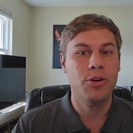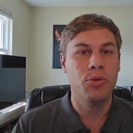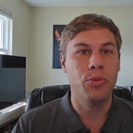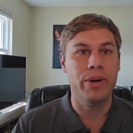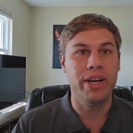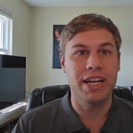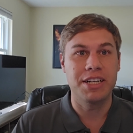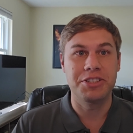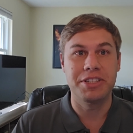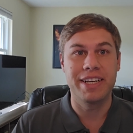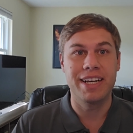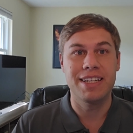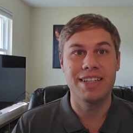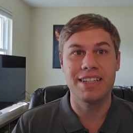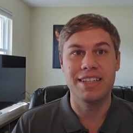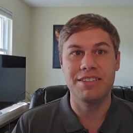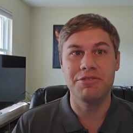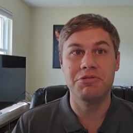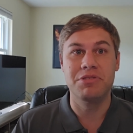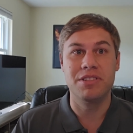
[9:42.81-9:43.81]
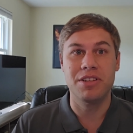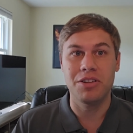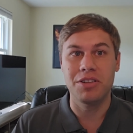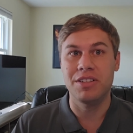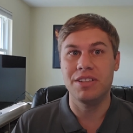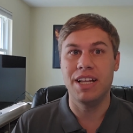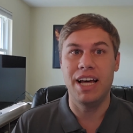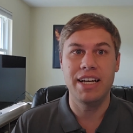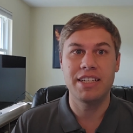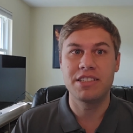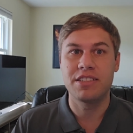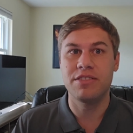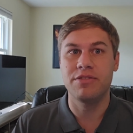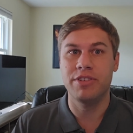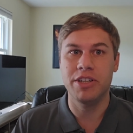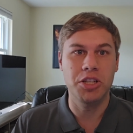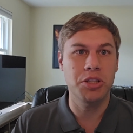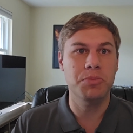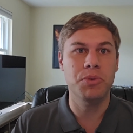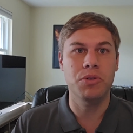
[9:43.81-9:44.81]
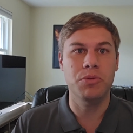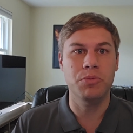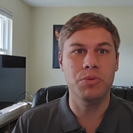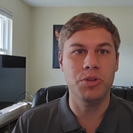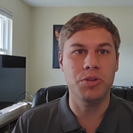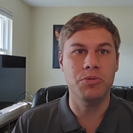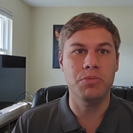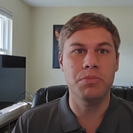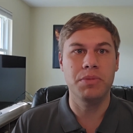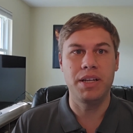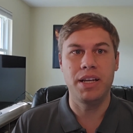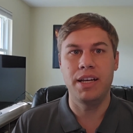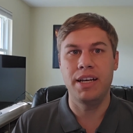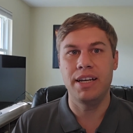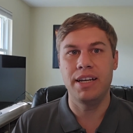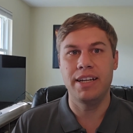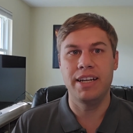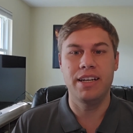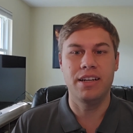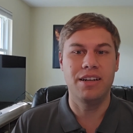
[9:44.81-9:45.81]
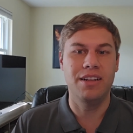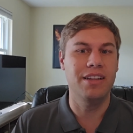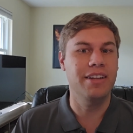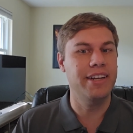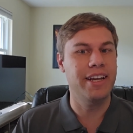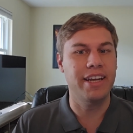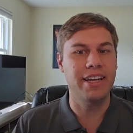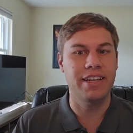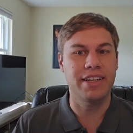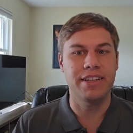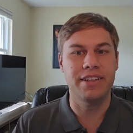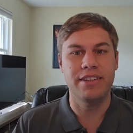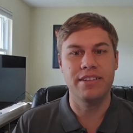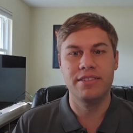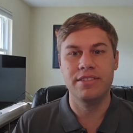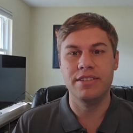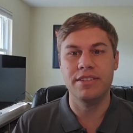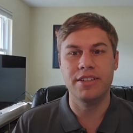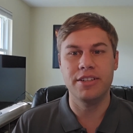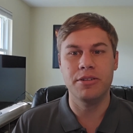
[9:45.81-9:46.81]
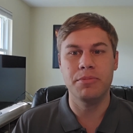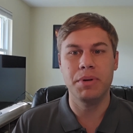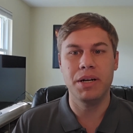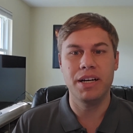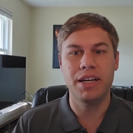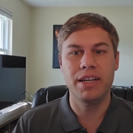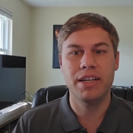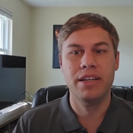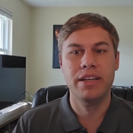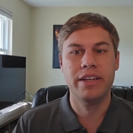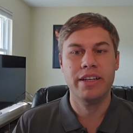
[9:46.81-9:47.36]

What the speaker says: We actually it was the last available room at a Holiday Inn nearby,